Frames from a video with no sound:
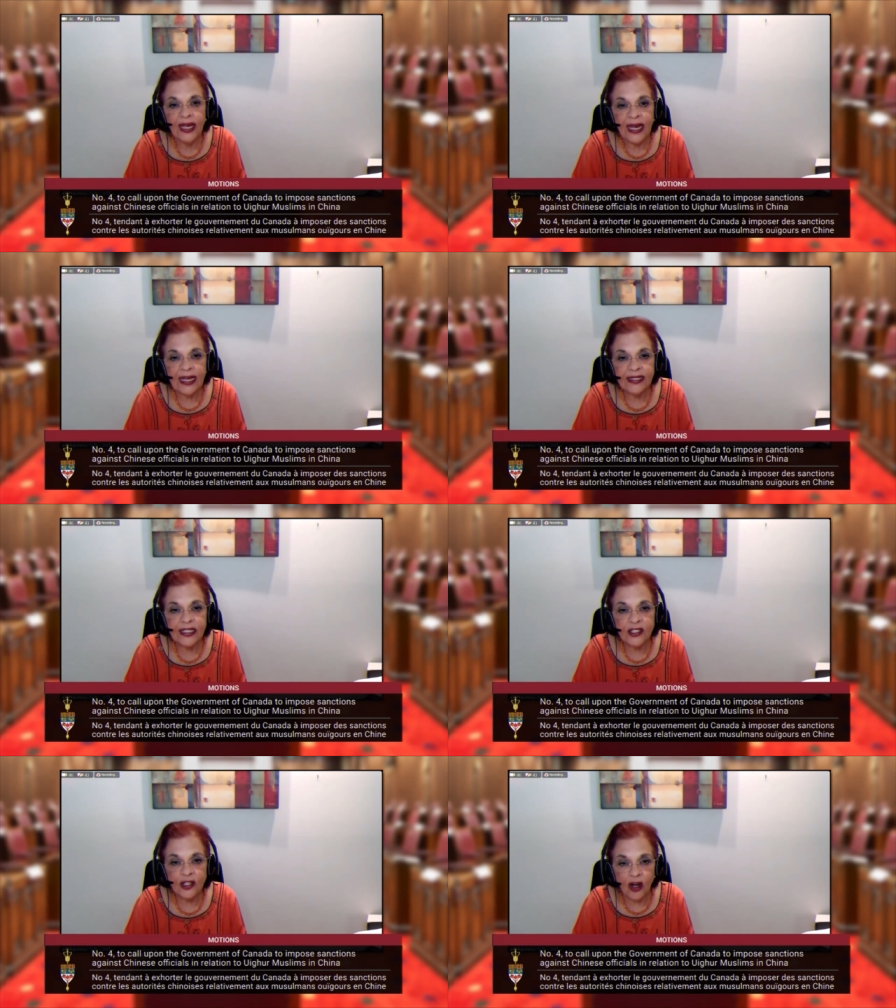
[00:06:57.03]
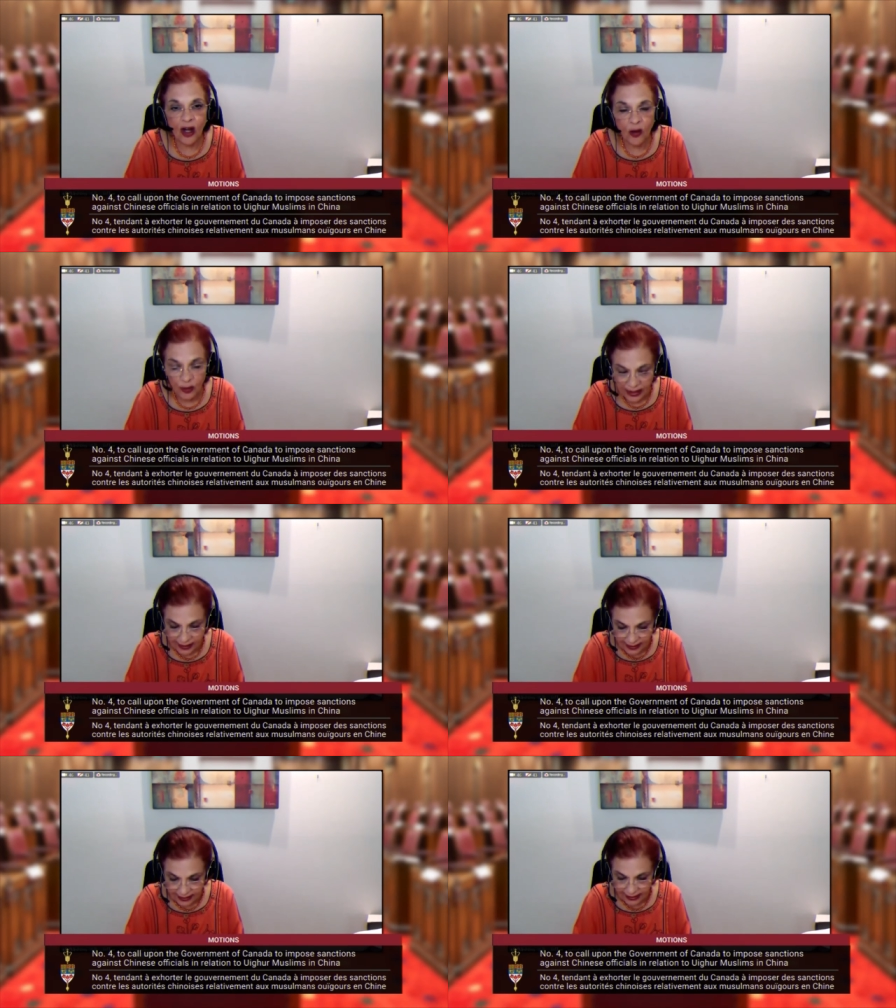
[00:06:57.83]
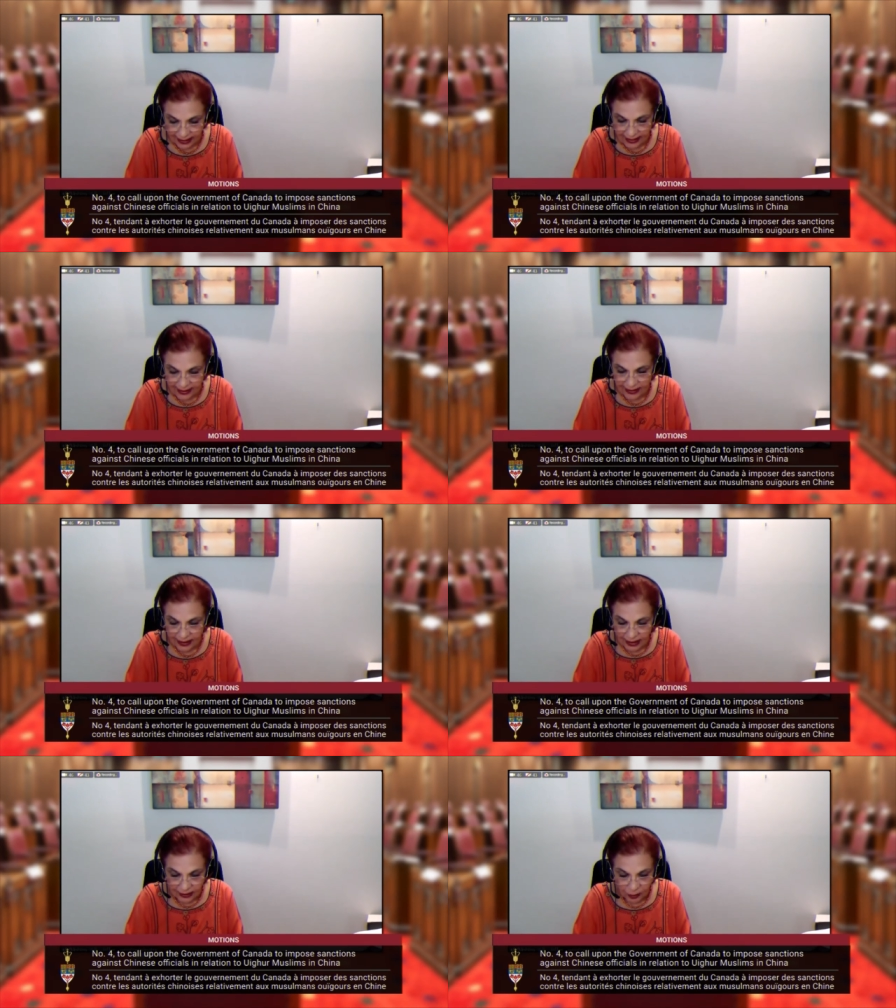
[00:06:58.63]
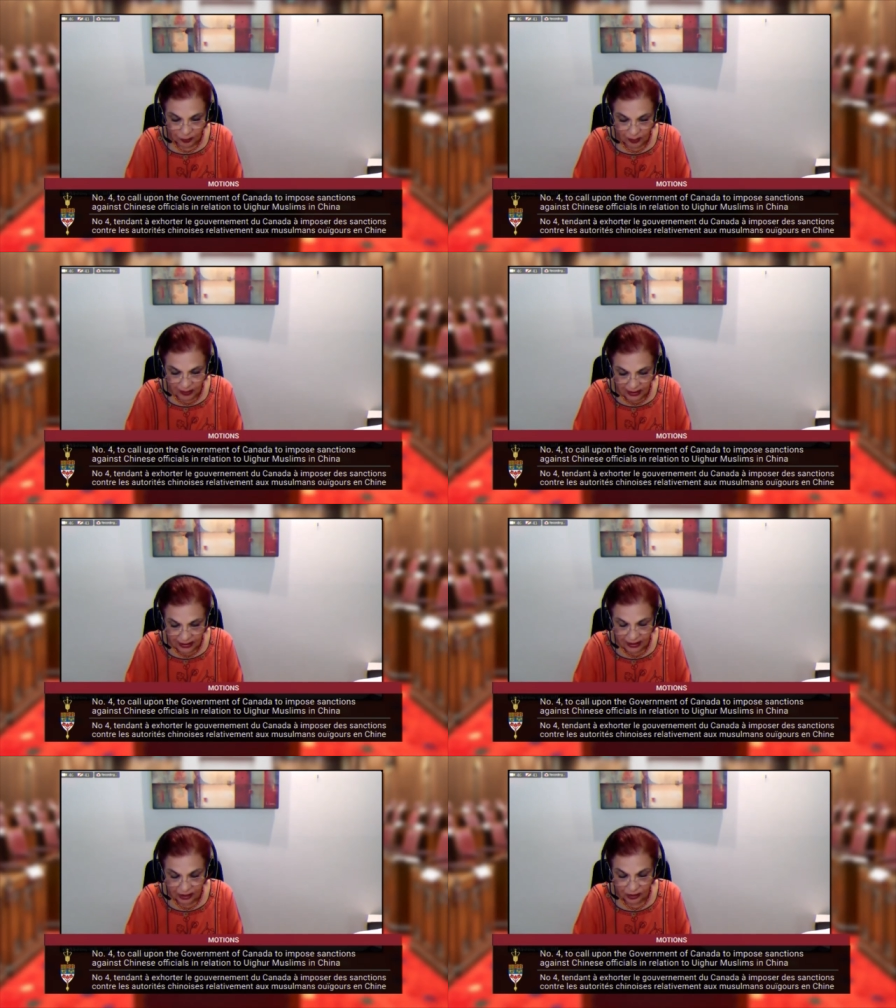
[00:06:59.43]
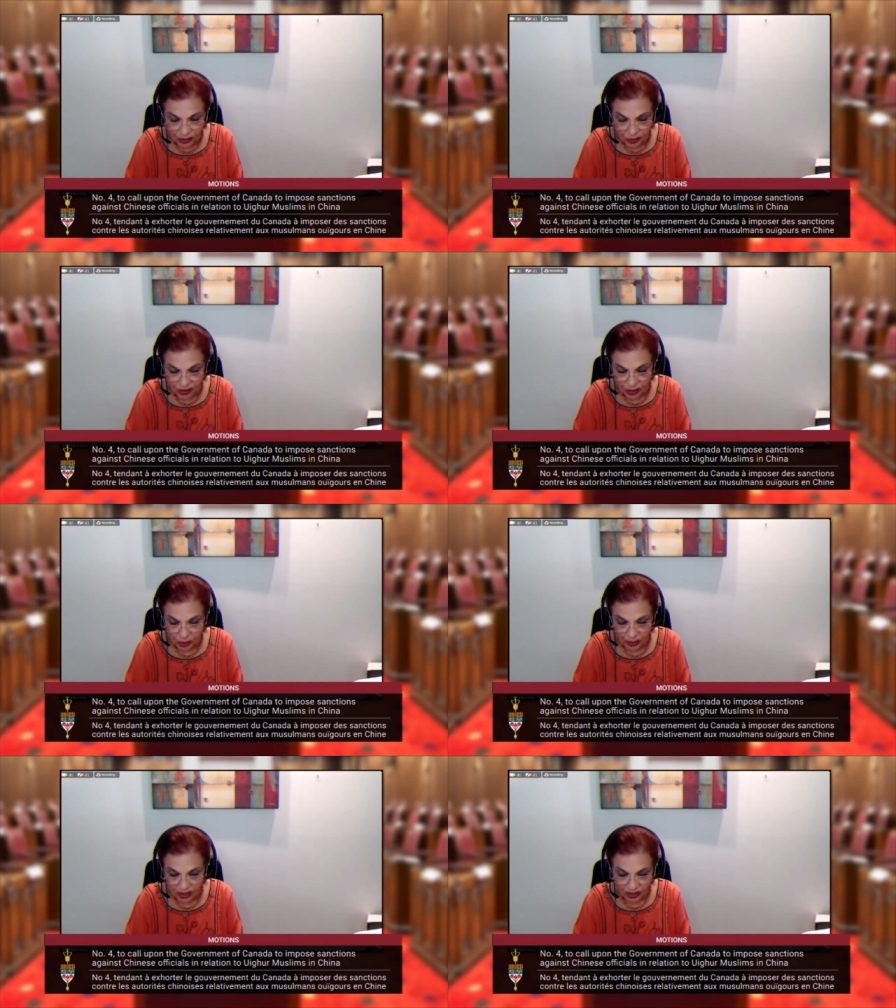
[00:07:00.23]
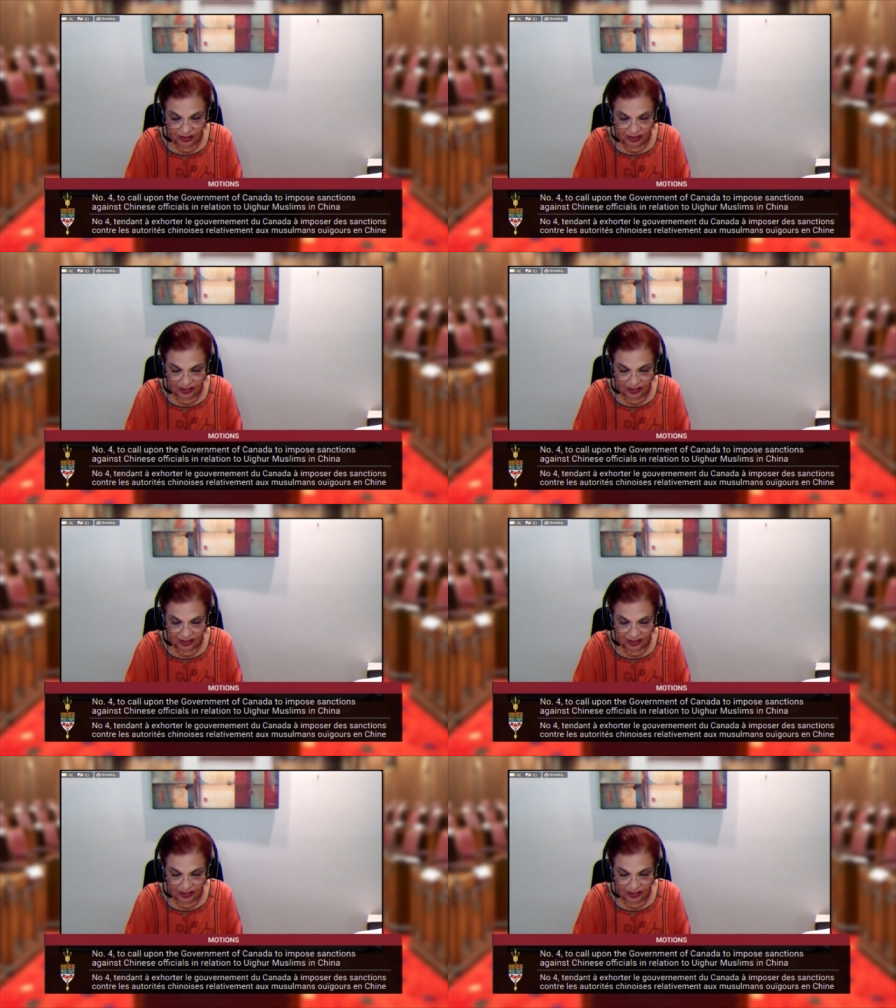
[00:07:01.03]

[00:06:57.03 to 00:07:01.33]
As is always the case, the women in these situations